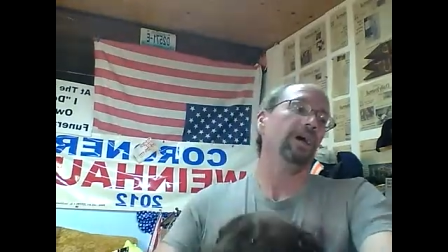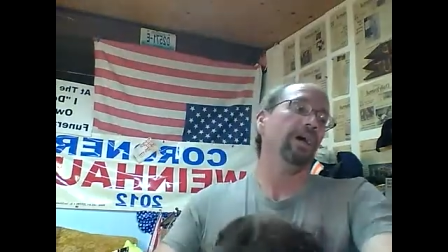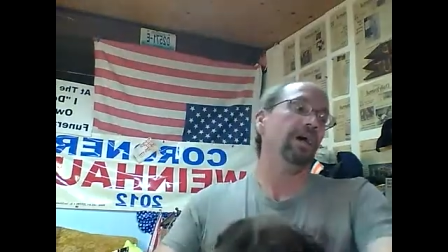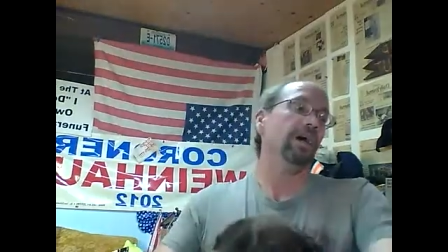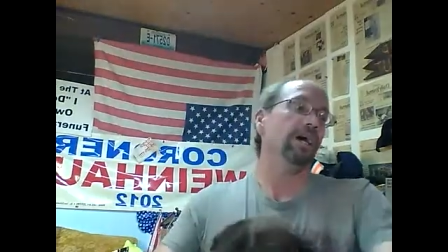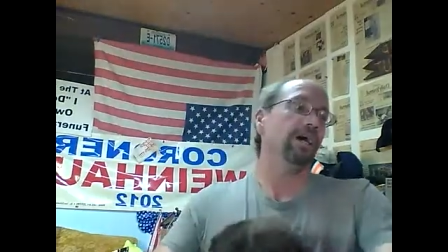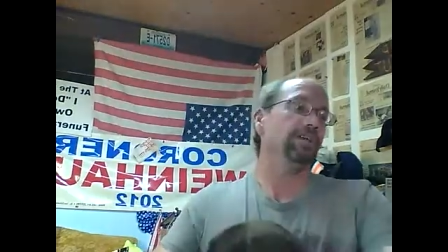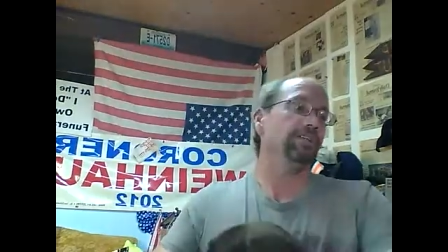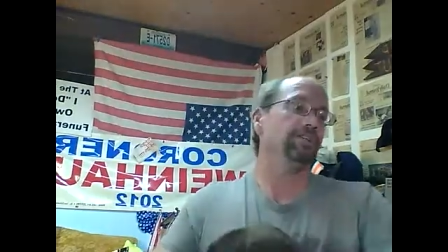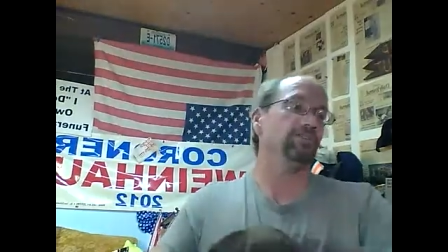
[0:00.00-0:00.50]

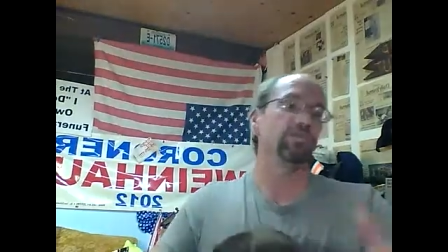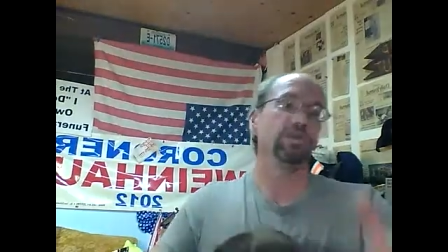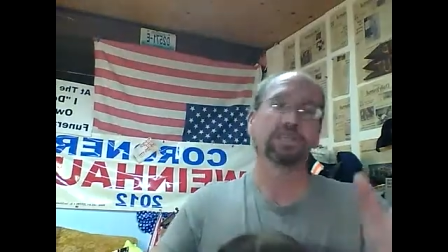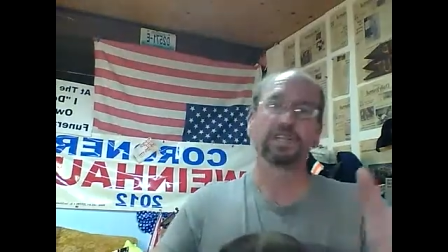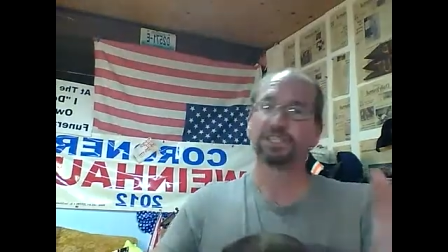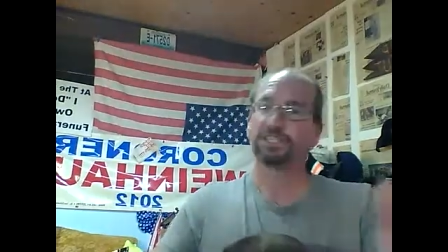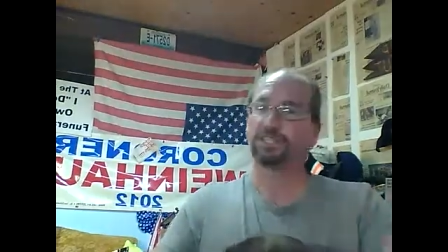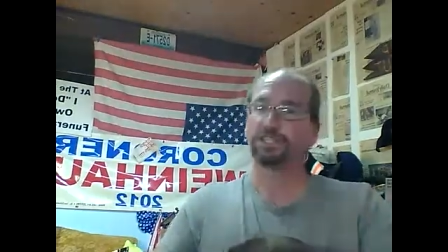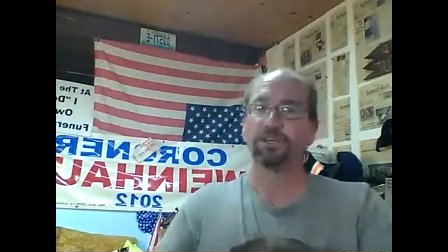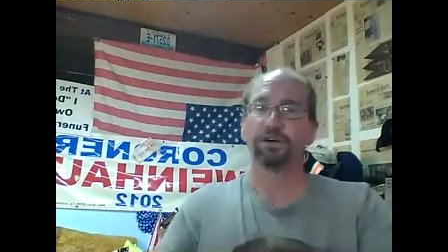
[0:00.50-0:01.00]
I just
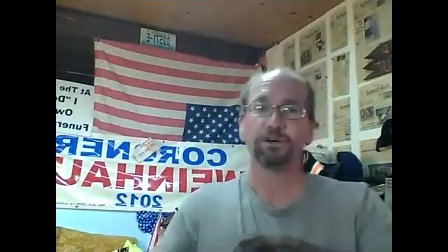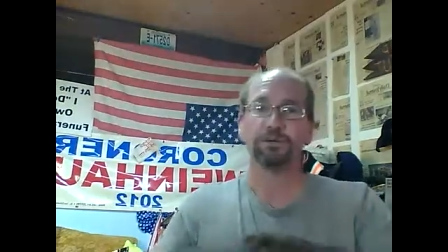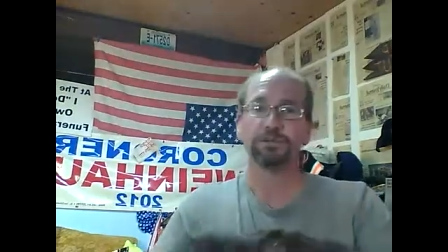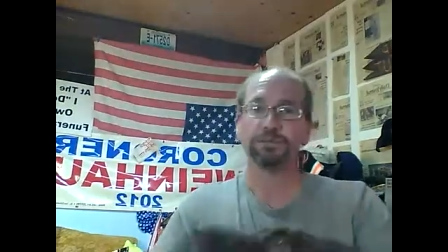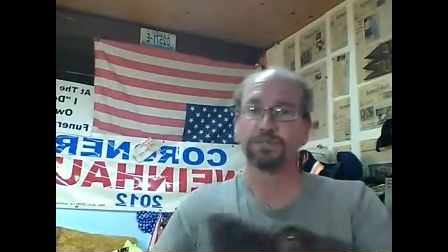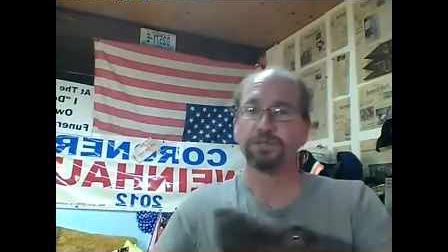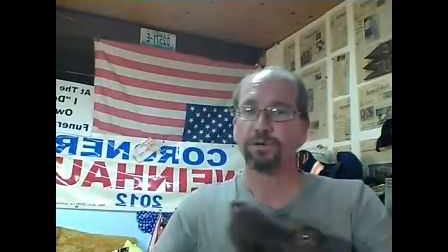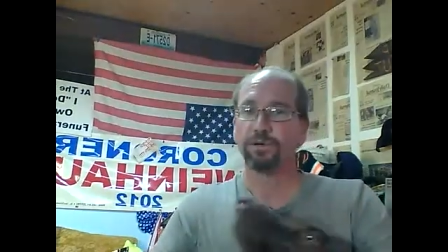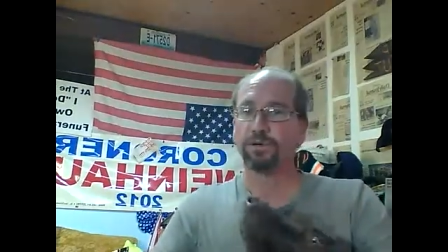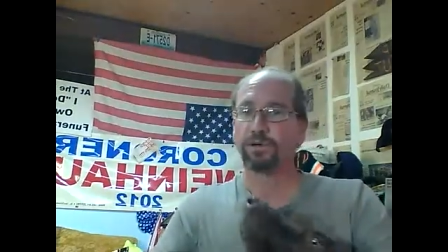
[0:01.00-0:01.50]
want to let you know
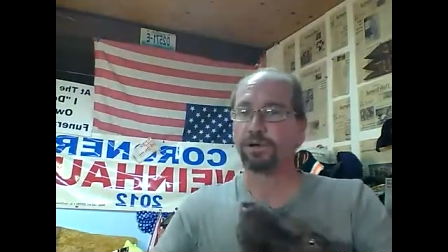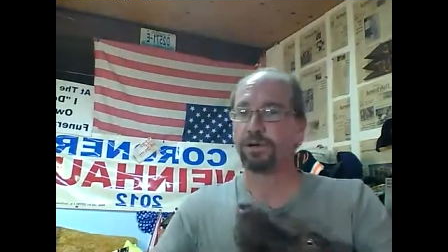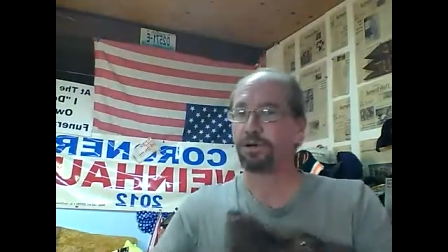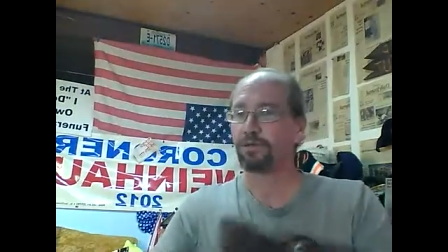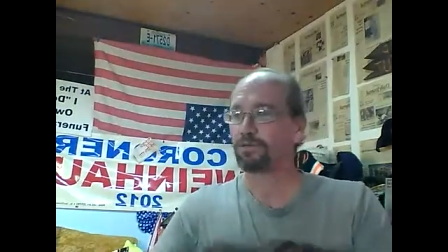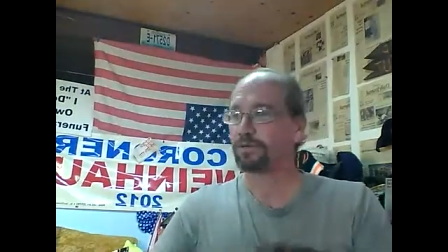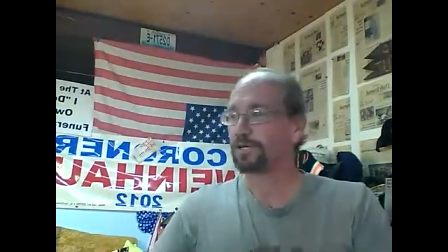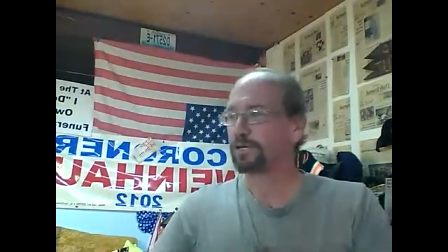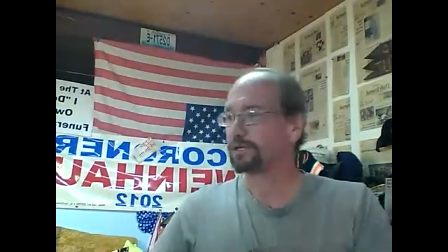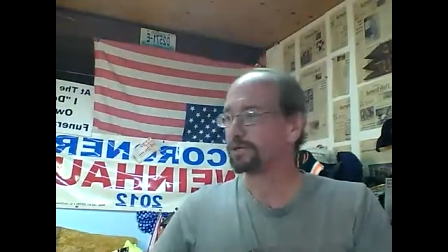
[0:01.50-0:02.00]
what's going
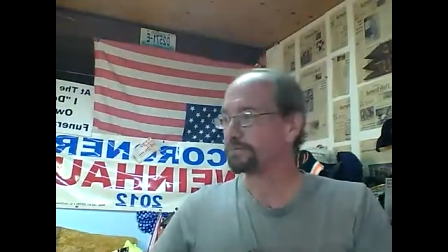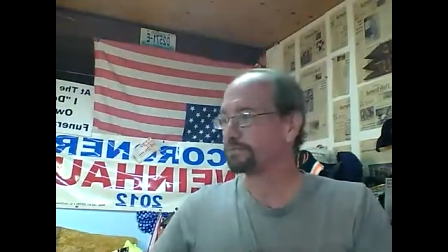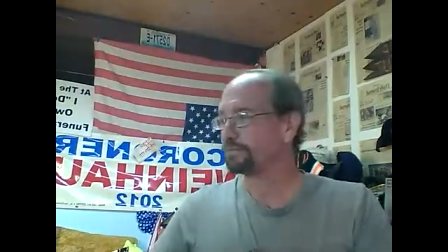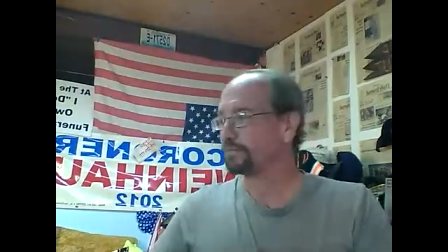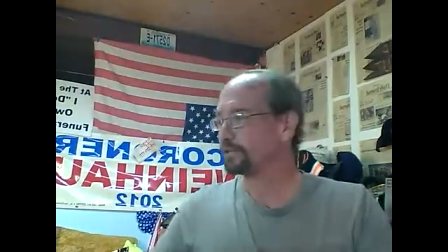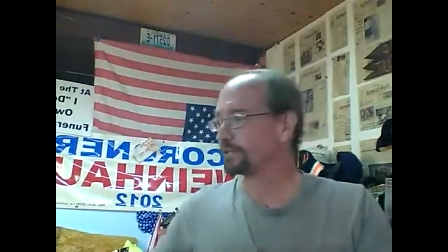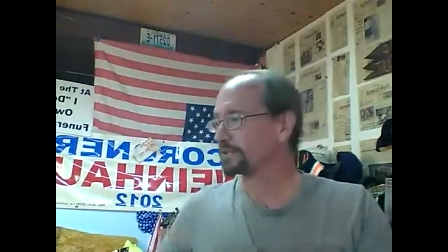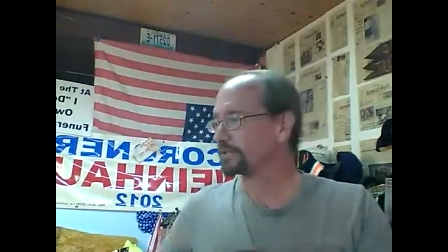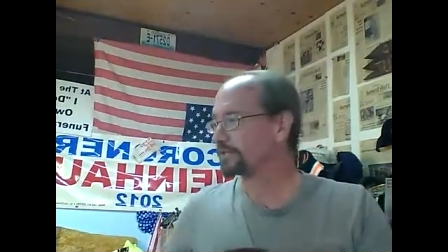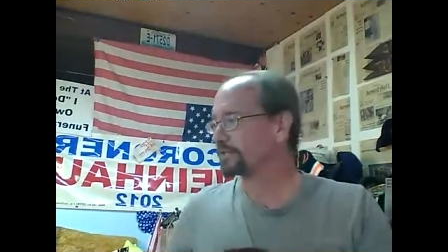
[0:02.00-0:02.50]
on over here in
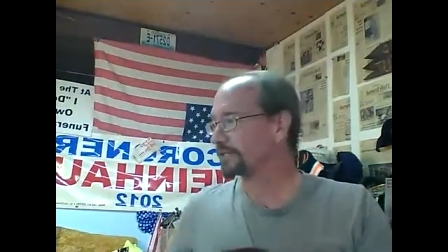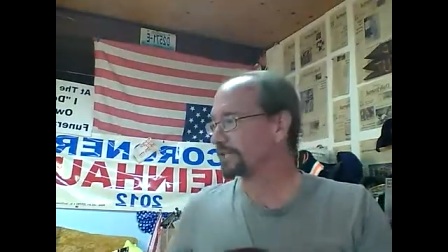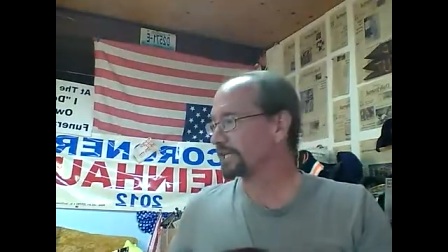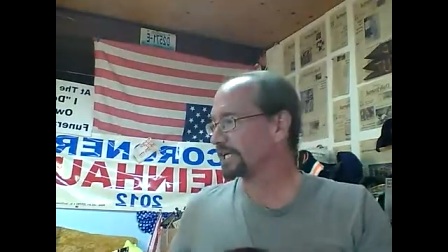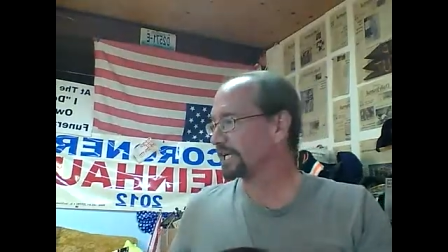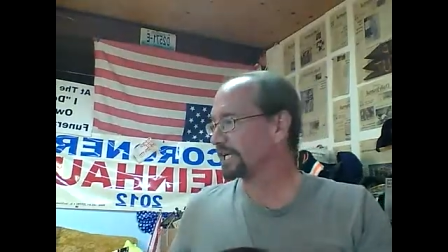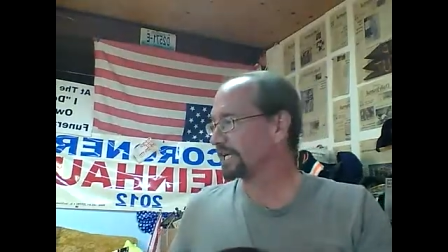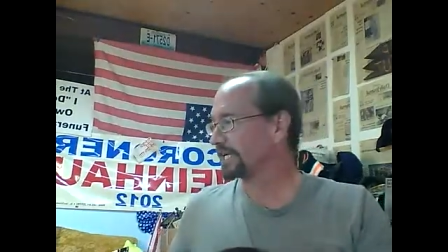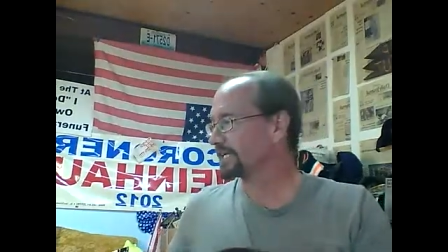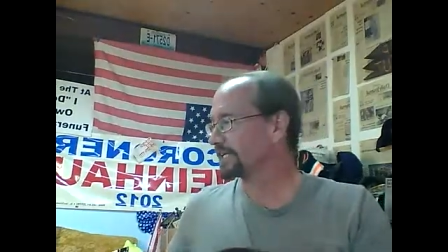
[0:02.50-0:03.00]
Bulletin
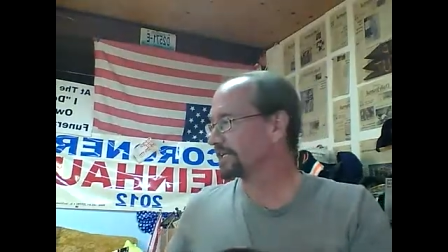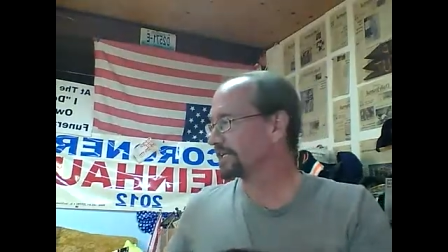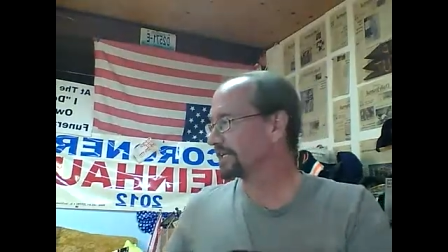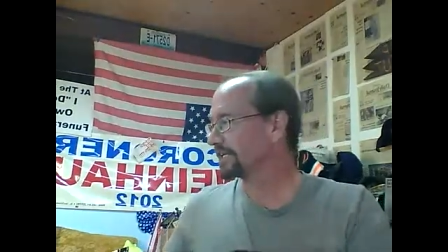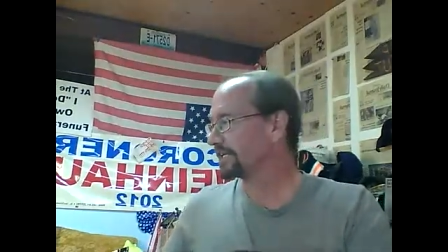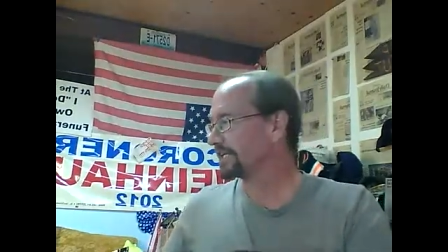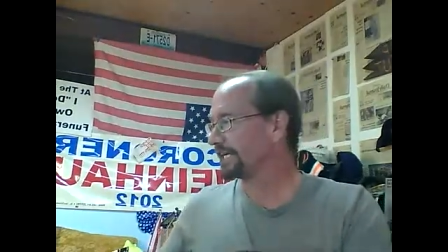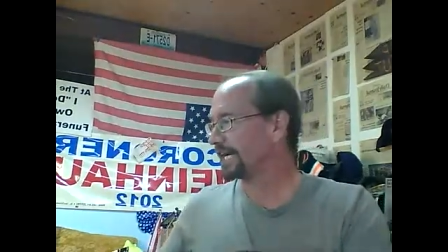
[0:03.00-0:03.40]
Land.